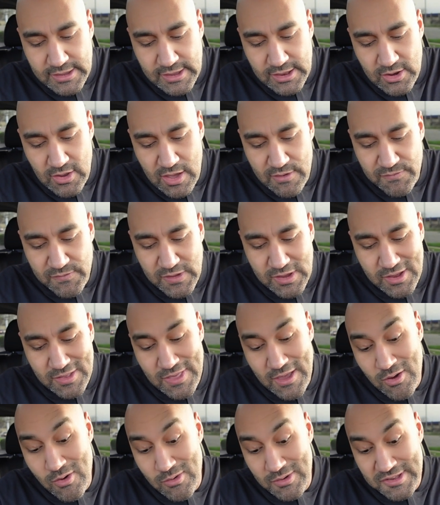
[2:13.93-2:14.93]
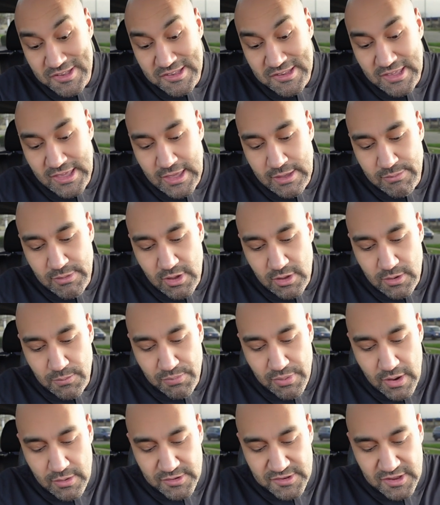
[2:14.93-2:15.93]
You know, I figured they're gonna skimp me on the
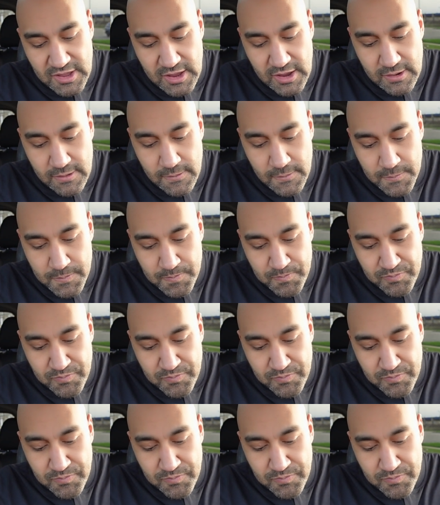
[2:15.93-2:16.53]
protein.